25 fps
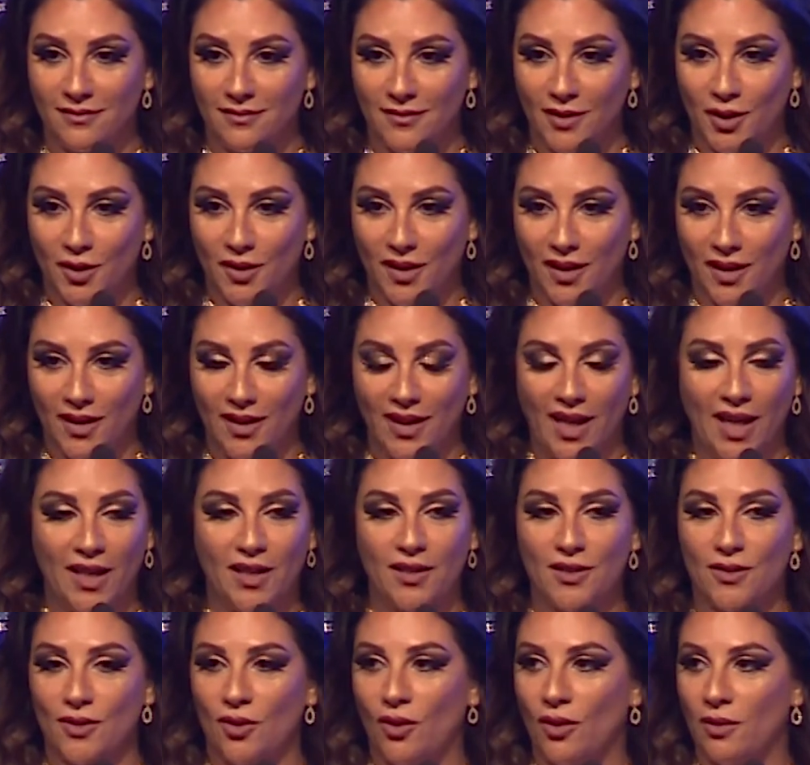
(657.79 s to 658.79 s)
Okay, and
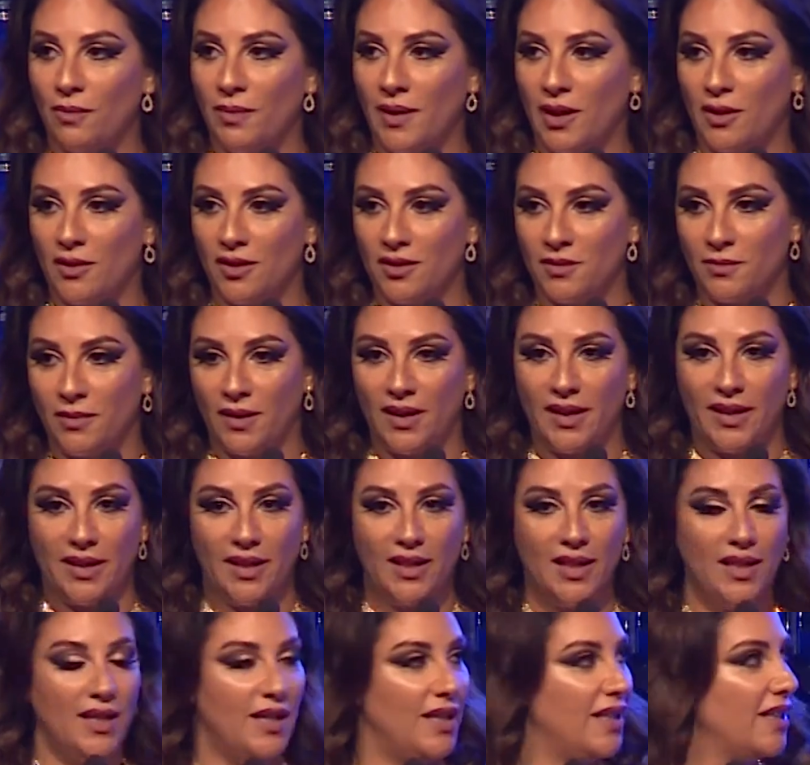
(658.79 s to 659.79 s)
it's all powered by
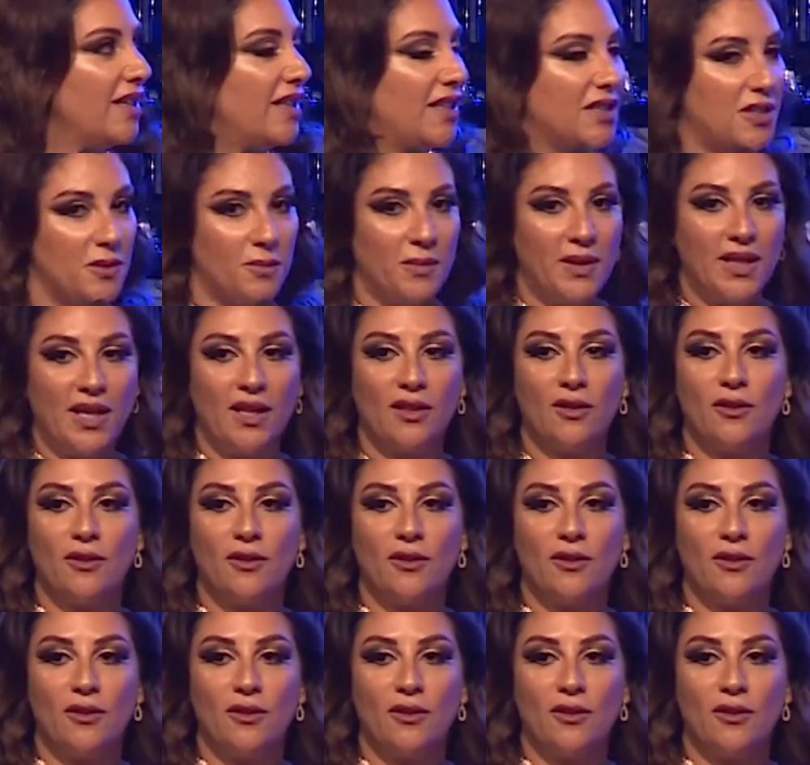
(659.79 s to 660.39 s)
GetB, and